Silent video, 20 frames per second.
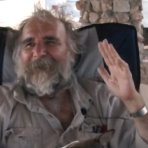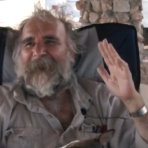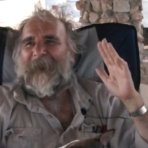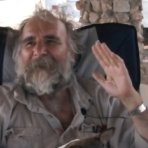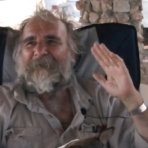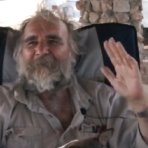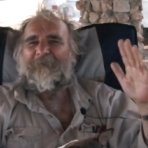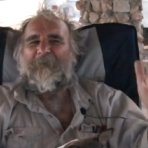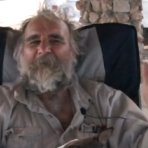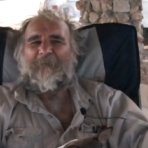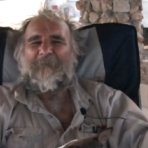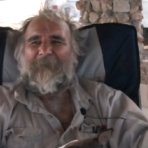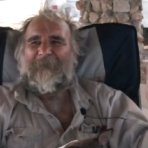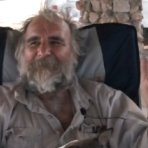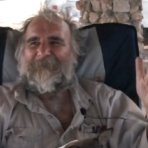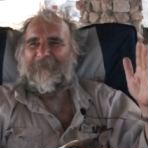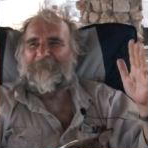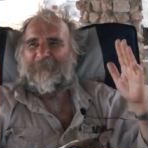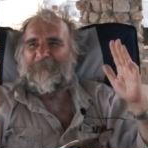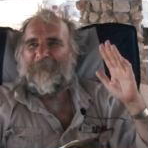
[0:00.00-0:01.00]
I know
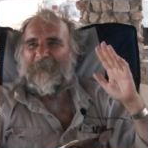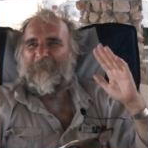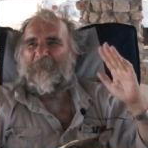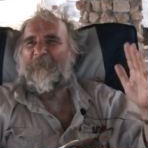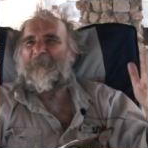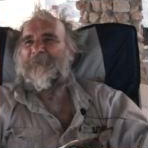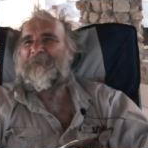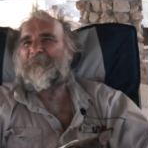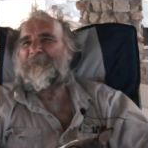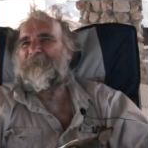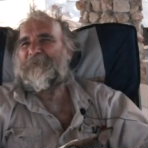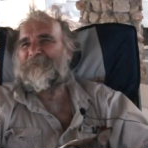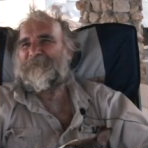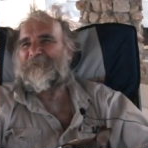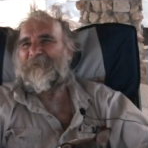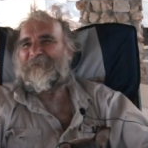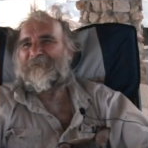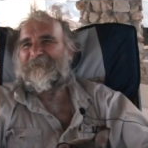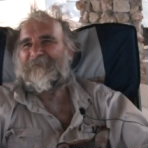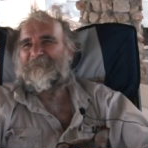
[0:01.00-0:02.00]
what, what all people
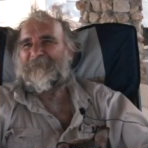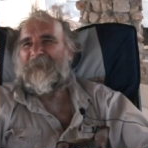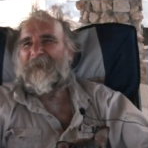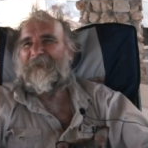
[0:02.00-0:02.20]
told them.